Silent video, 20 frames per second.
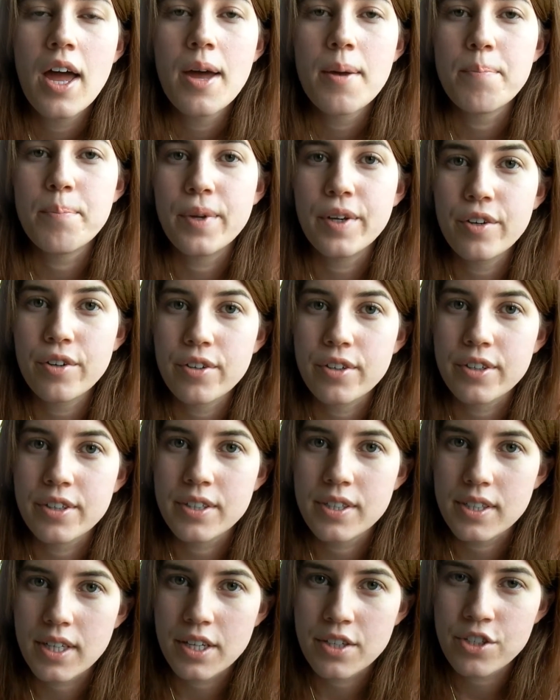mineral
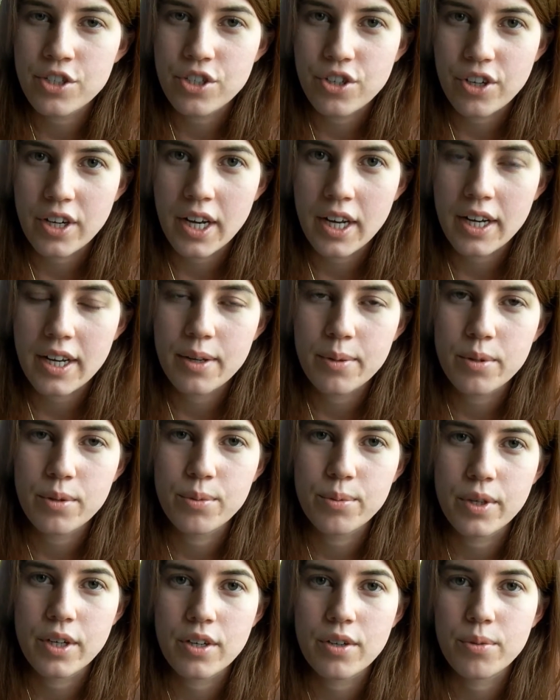sunscreen, it will
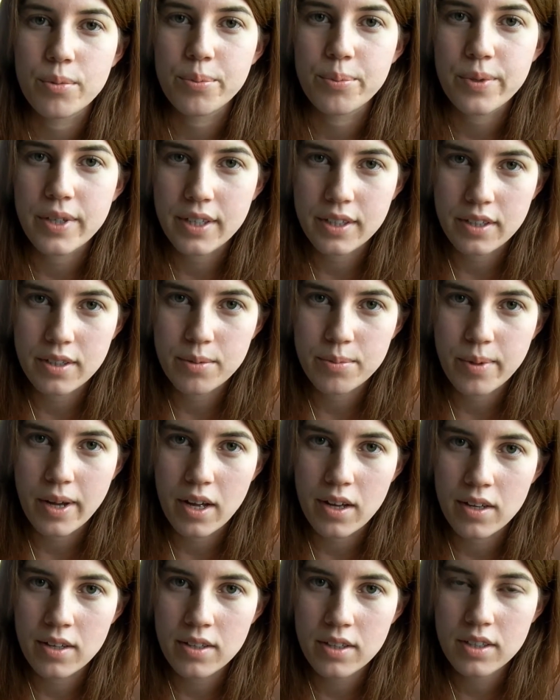work really
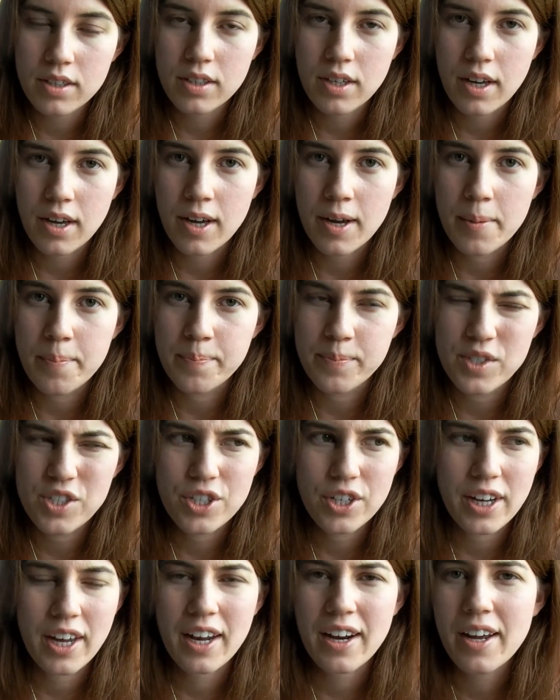well
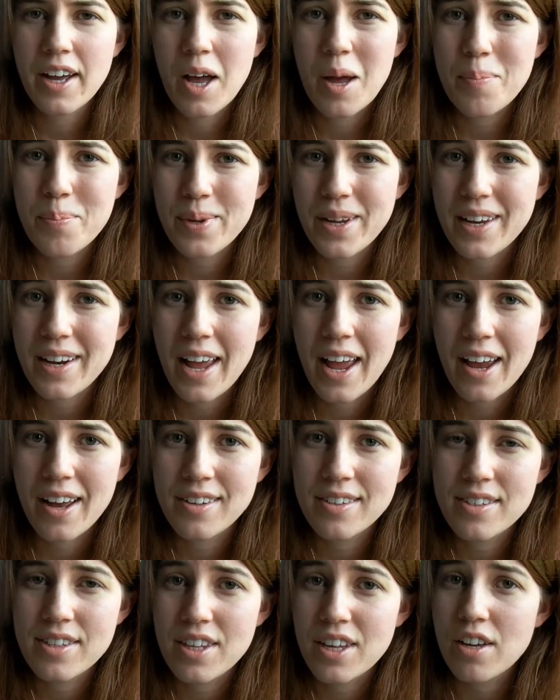to kind of help
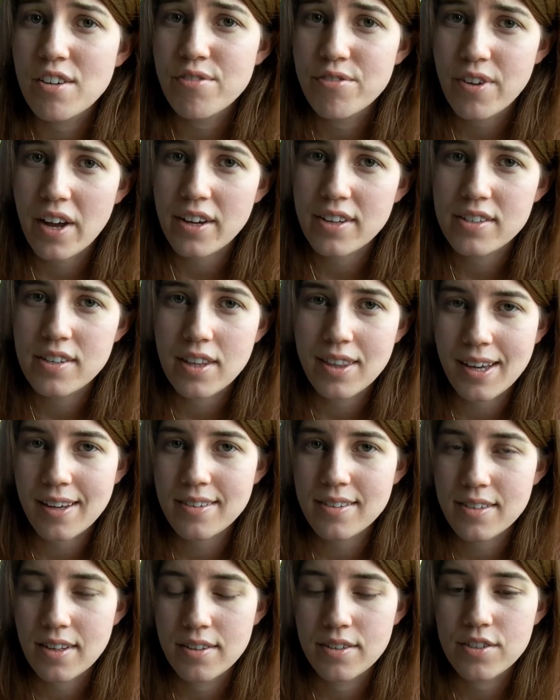enhance the effects of that
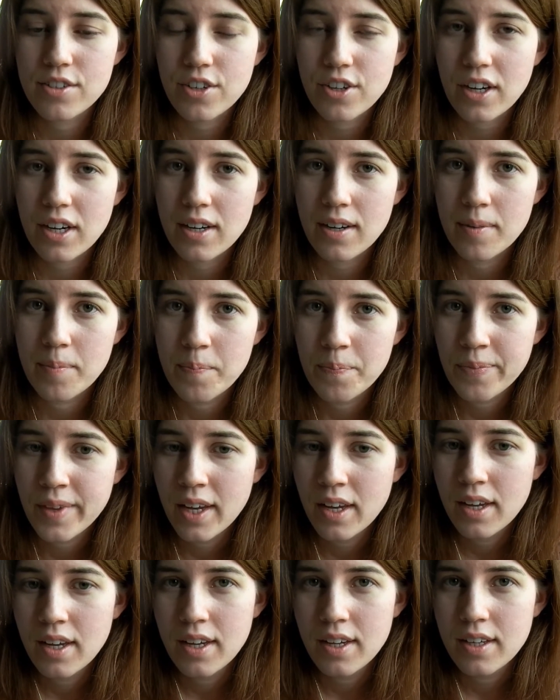sunscreen.
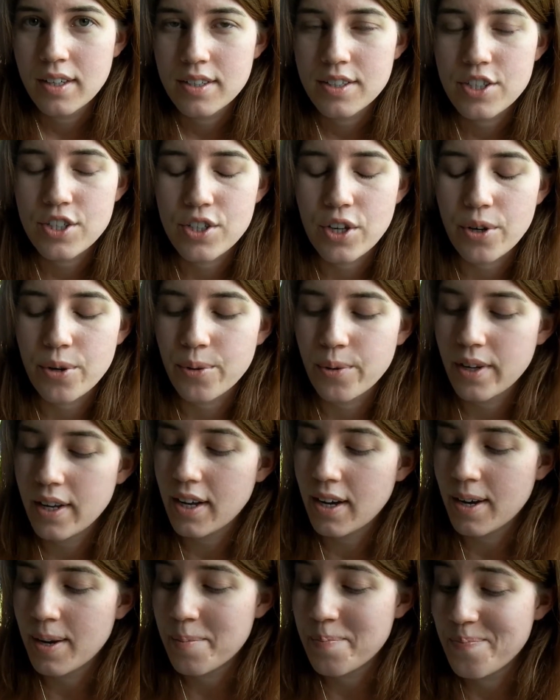So
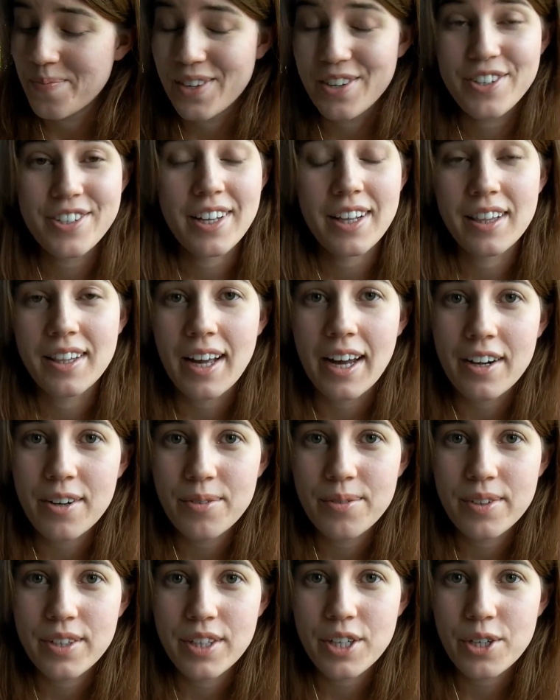there's a lot of
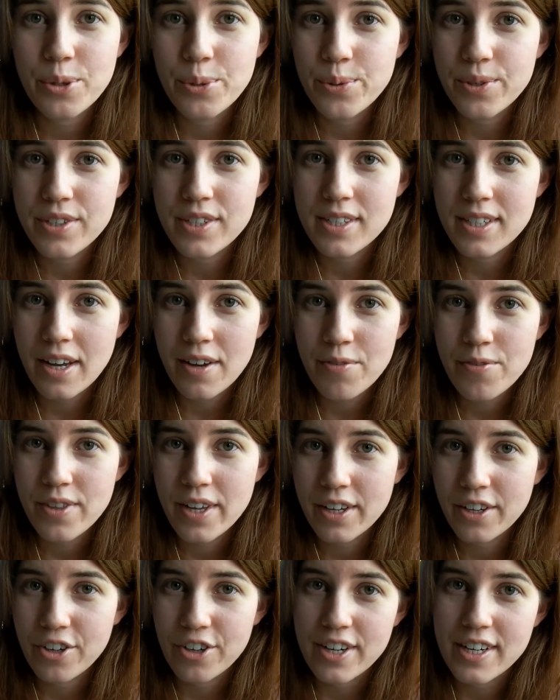really cool stuff
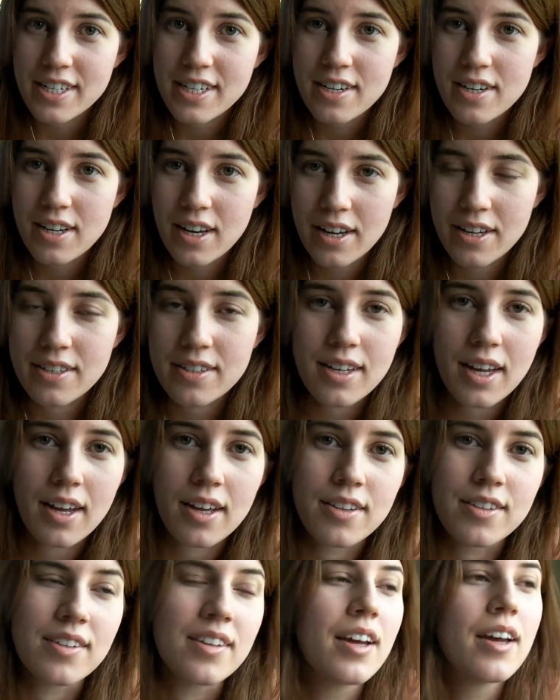that green tea does,
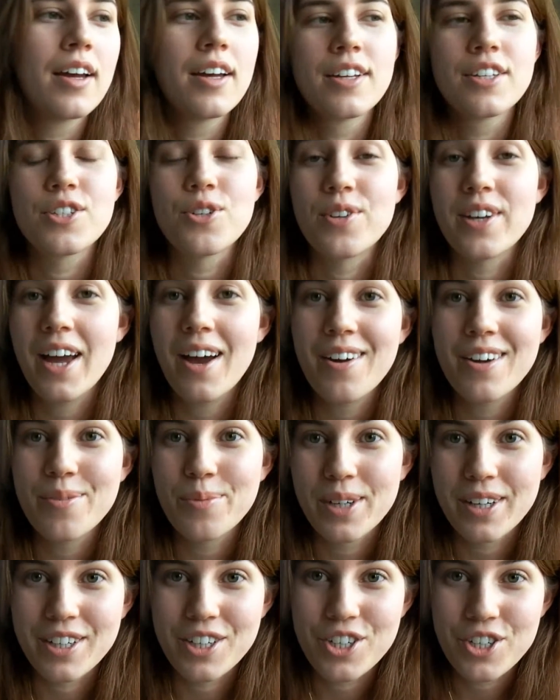and so now I
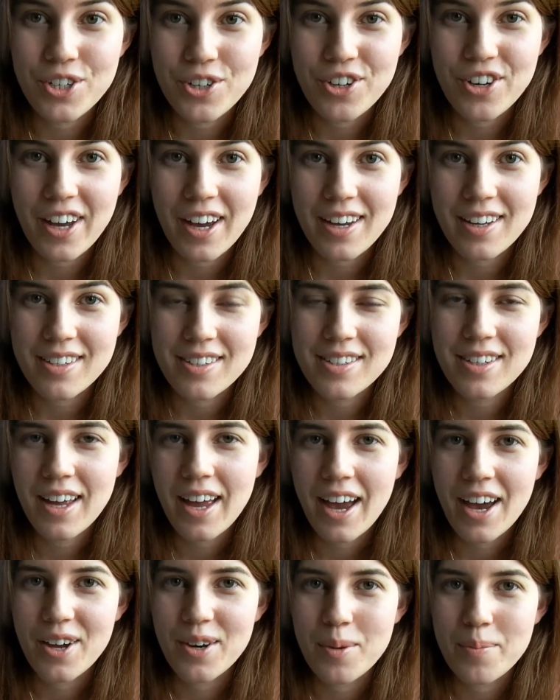want to show you guys
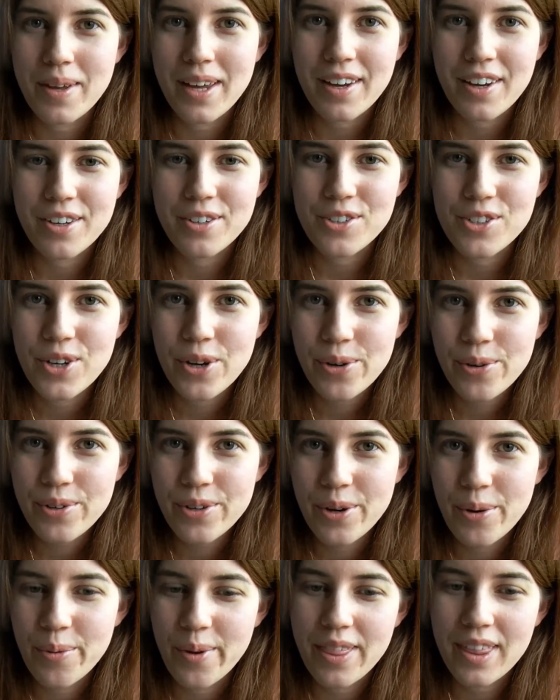how to make a
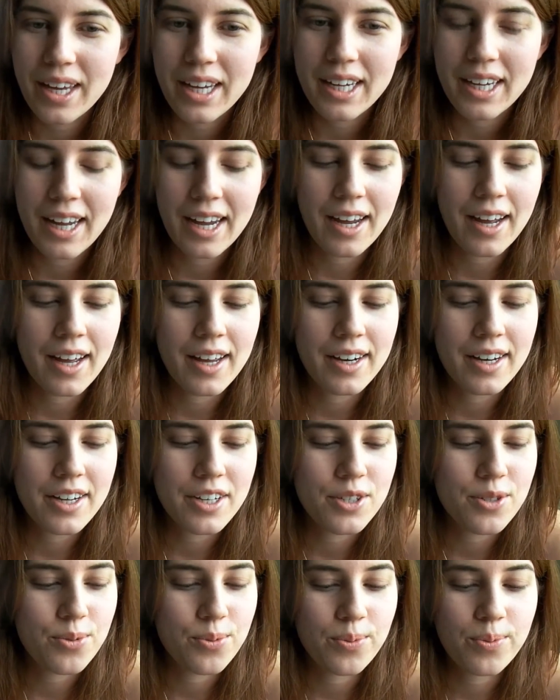toner with it, and
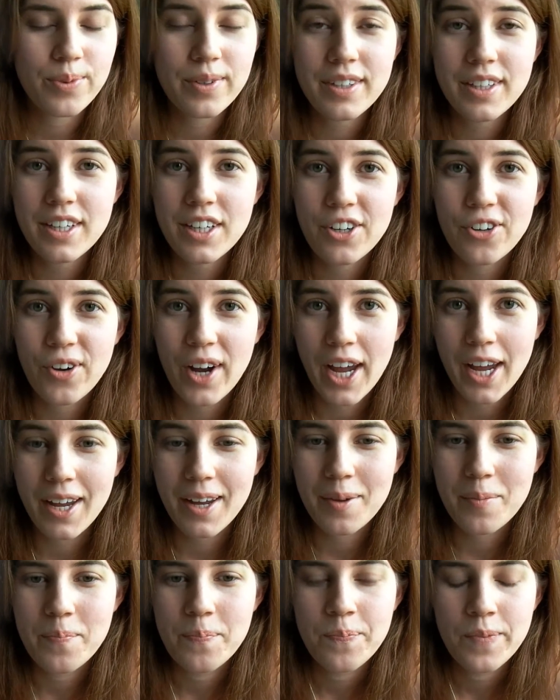it's really
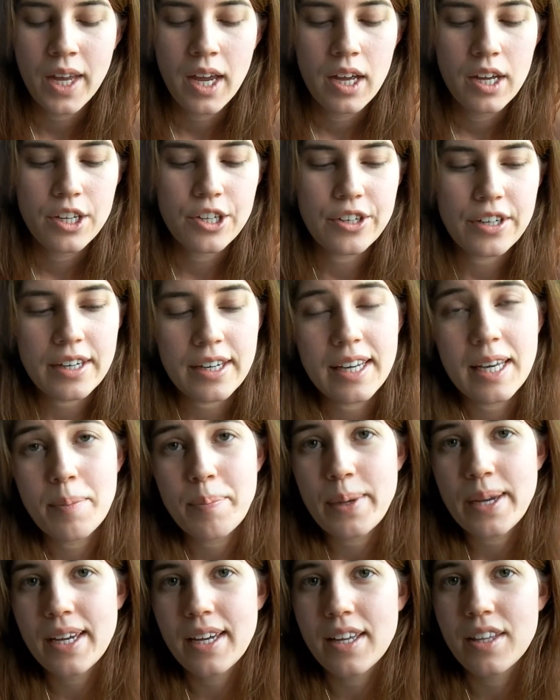great. You can
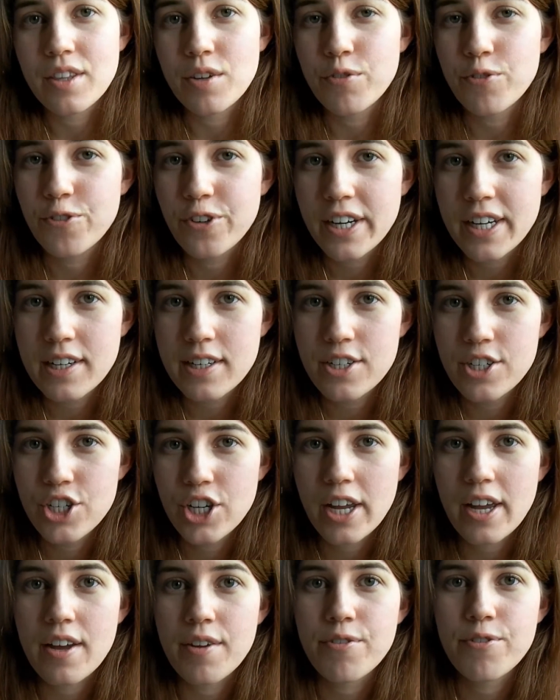keep it in the fridge
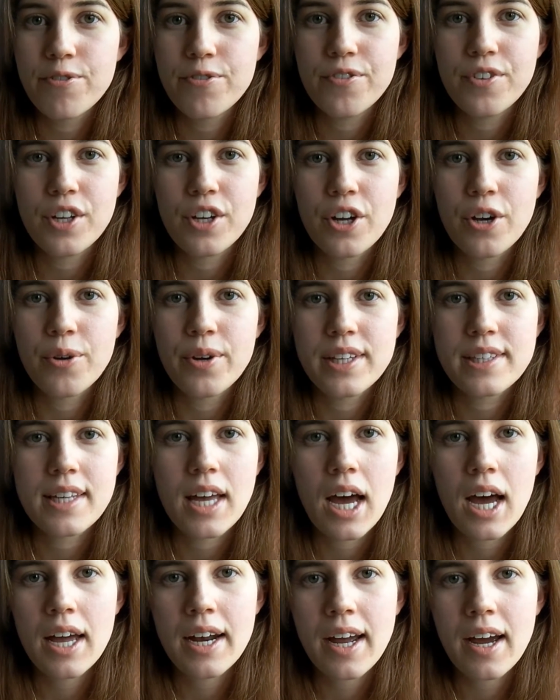if it's
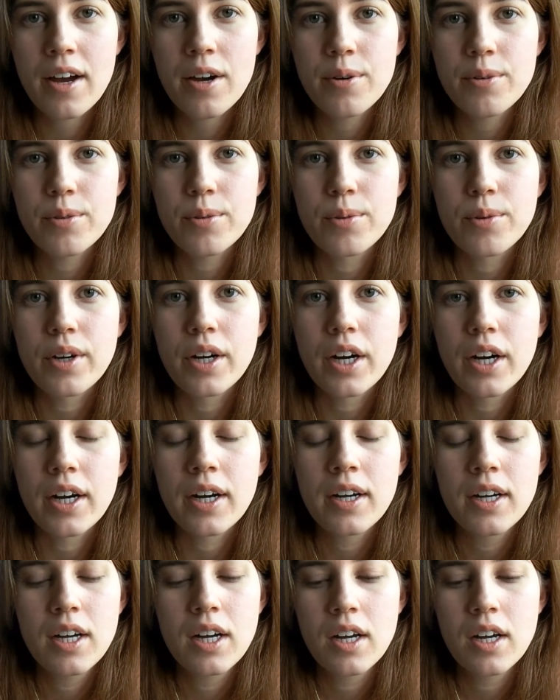hot out, or